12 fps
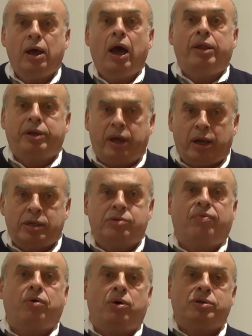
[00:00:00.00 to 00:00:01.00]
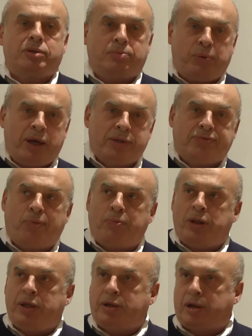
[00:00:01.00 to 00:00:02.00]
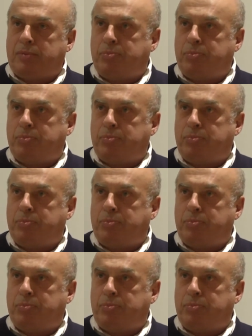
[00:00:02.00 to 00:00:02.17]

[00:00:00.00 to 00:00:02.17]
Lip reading: And here is, of course, a place for political